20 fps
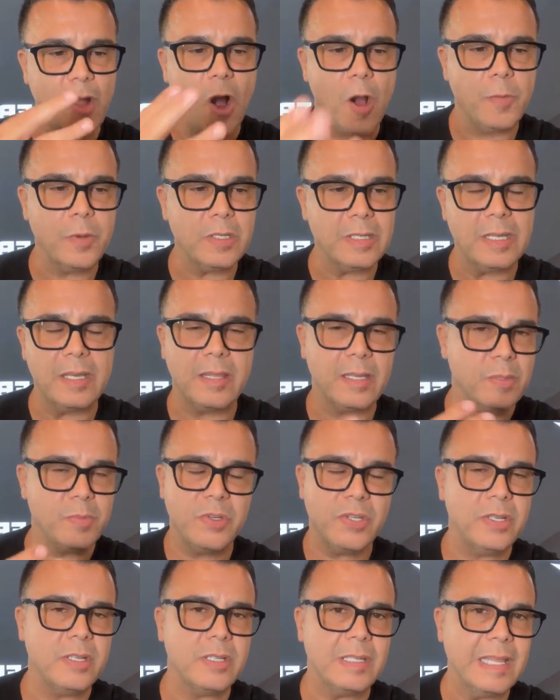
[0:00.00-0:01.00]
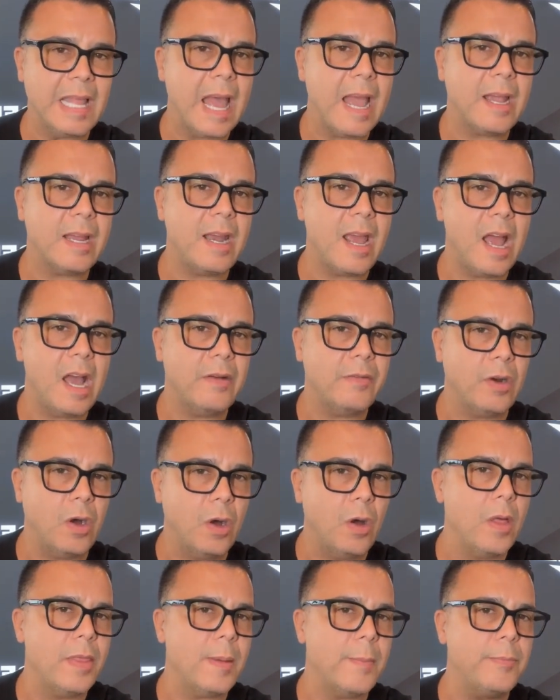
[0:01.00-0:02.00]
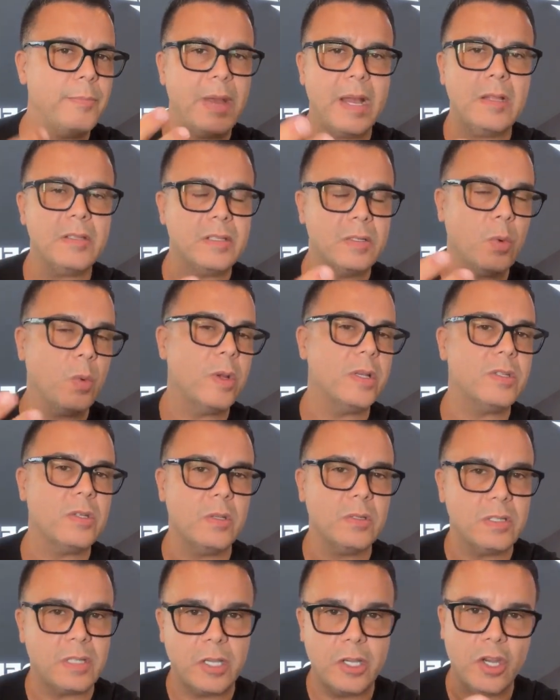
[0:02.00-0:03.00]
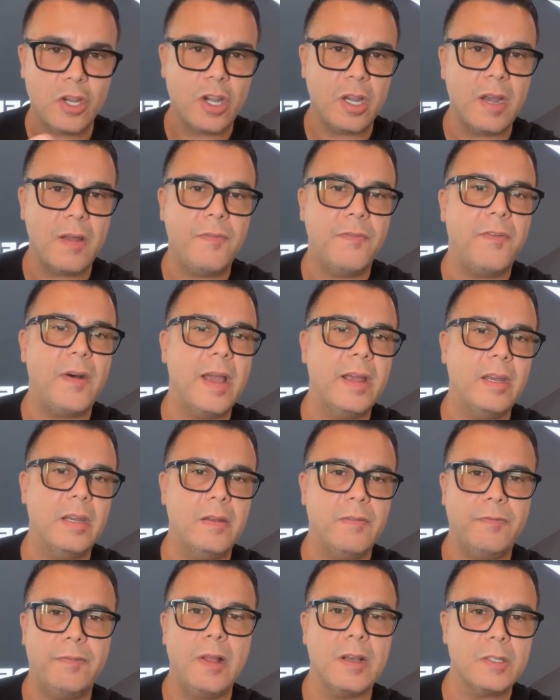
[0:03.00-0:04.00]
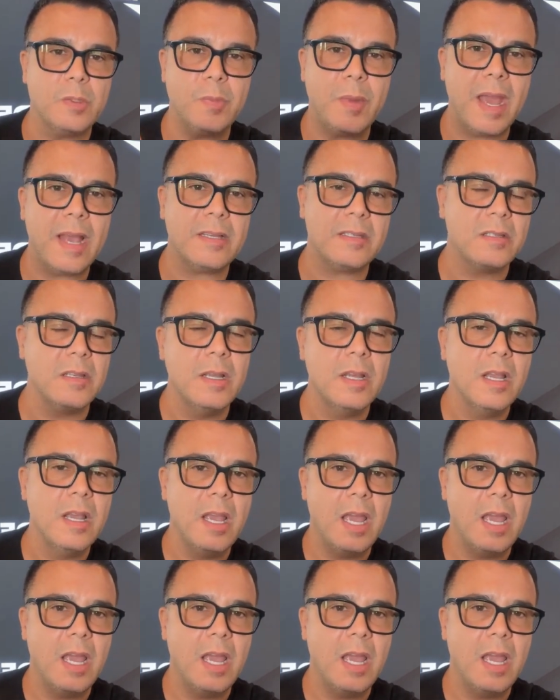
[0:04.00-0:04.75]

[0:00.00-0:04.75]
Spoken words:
obviously this machine is not going to have all the bells and whistles that you're going to find in the Flux Max.